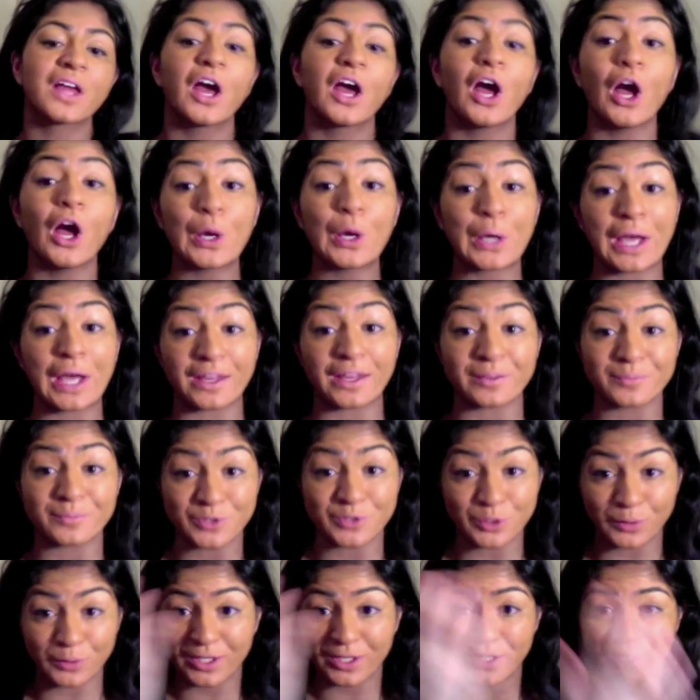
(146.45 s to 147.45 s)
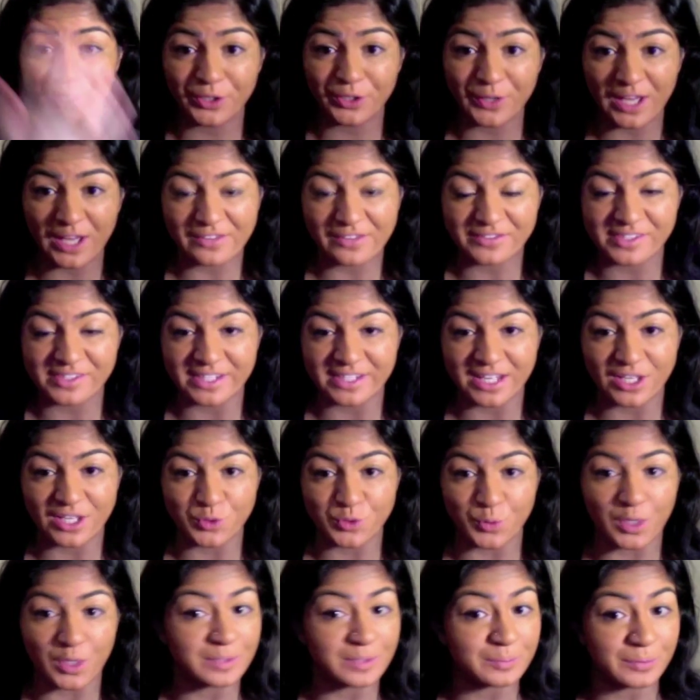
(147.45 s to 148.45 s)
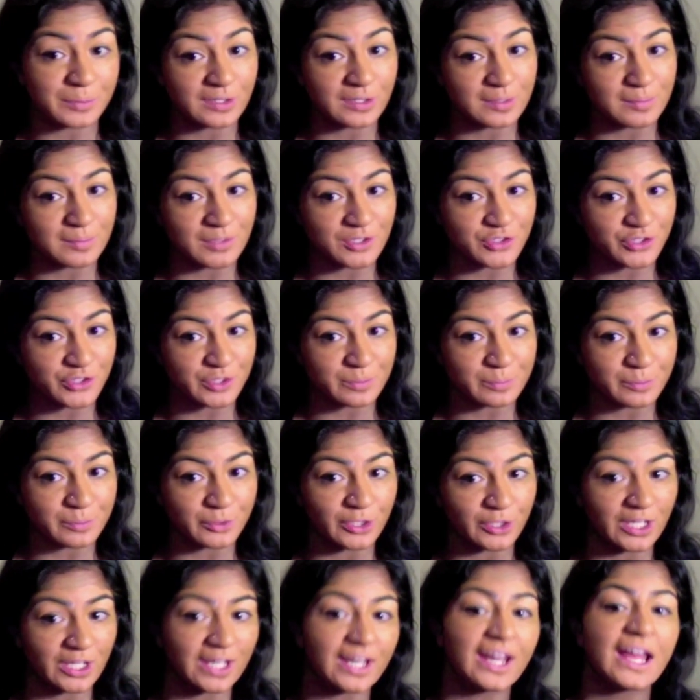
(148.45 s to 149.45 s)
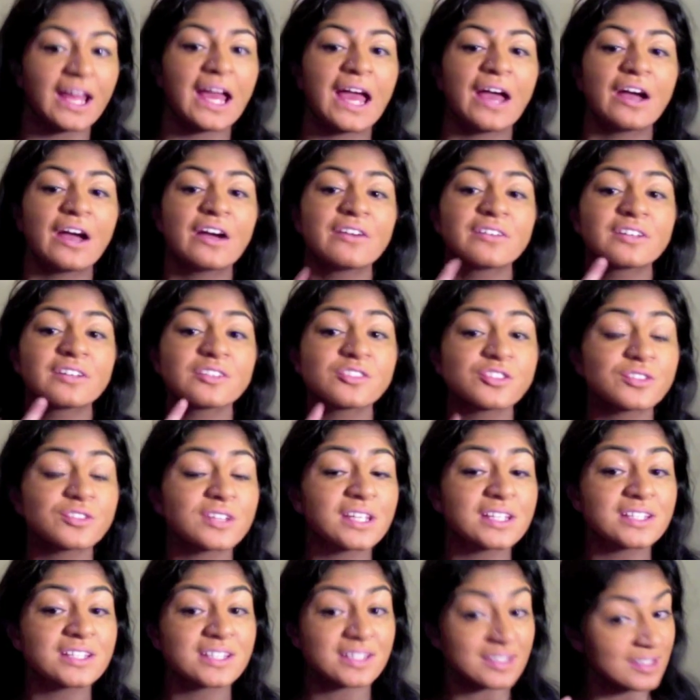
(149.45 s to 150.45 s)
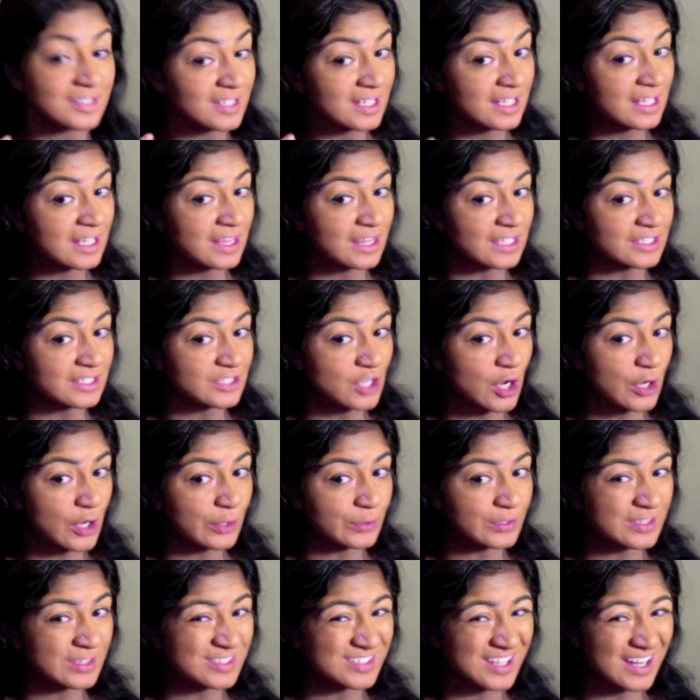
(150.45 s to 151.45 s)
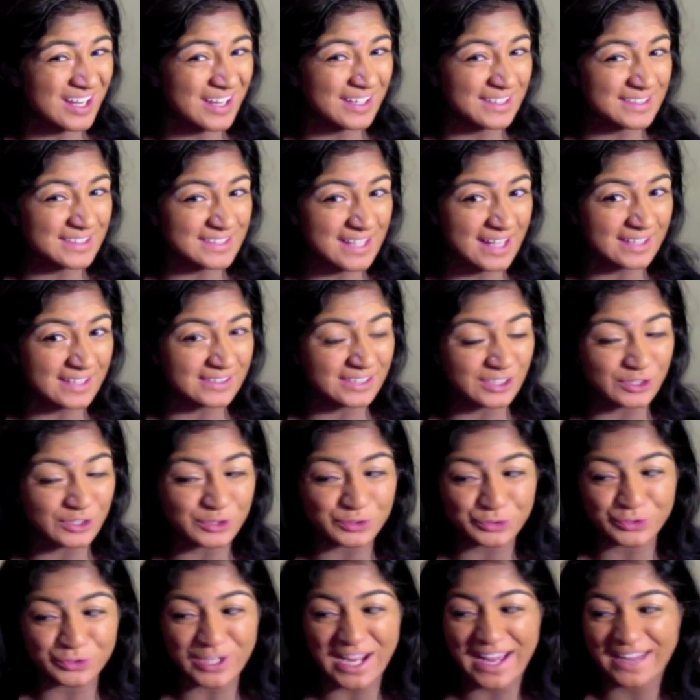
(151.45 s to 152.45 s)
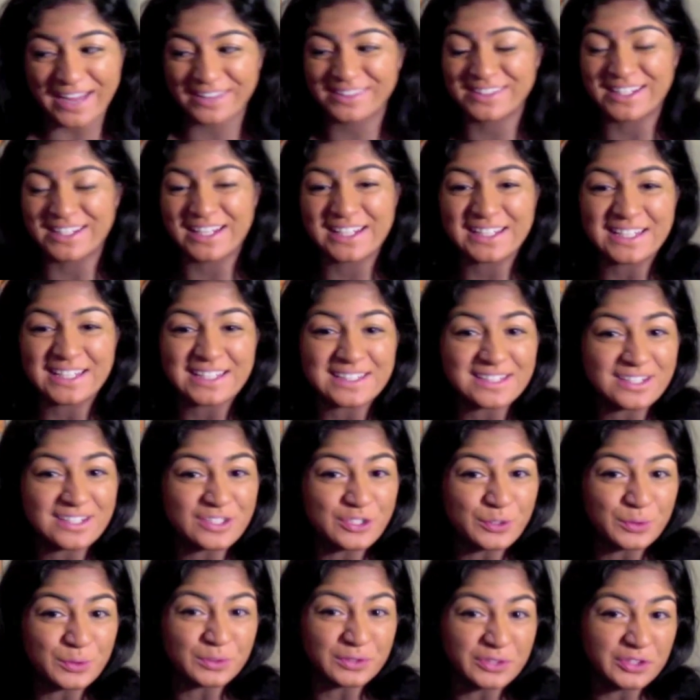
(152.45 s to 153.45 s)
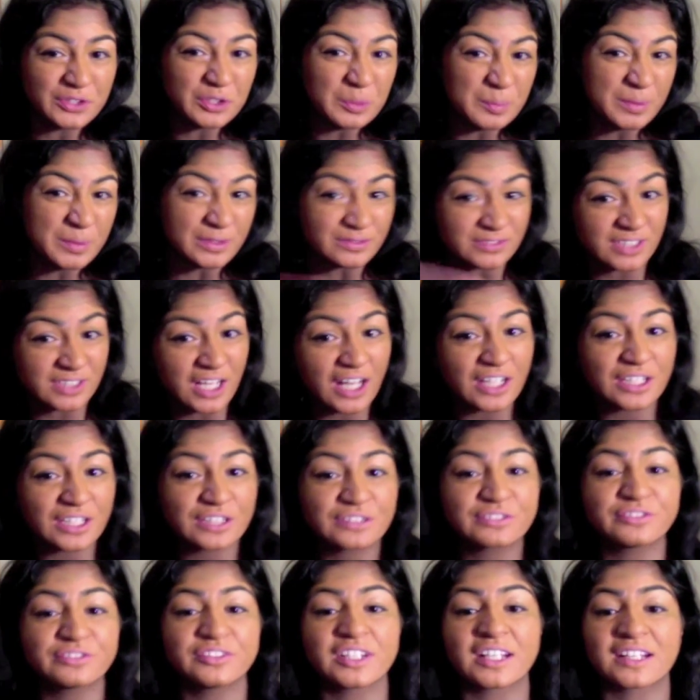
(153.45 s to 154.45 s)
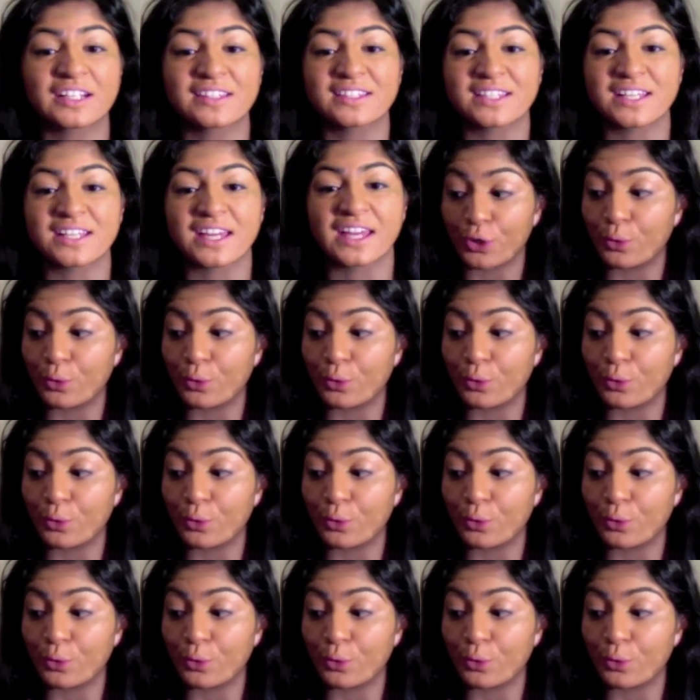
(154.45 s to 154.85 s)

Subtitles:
Okay, so here you have stage one pretty much complete. However, as you can see, the tone is not exactly correct. I need to do a little bit of color fixing.